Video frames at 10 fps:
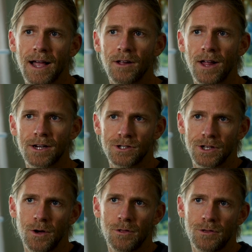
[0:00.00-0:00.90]
I'll actually
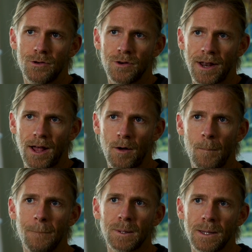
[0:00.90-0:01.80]
go through and I'll
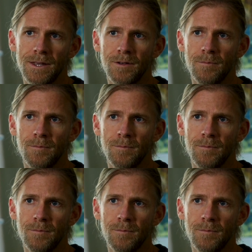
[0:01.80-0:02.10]
blend a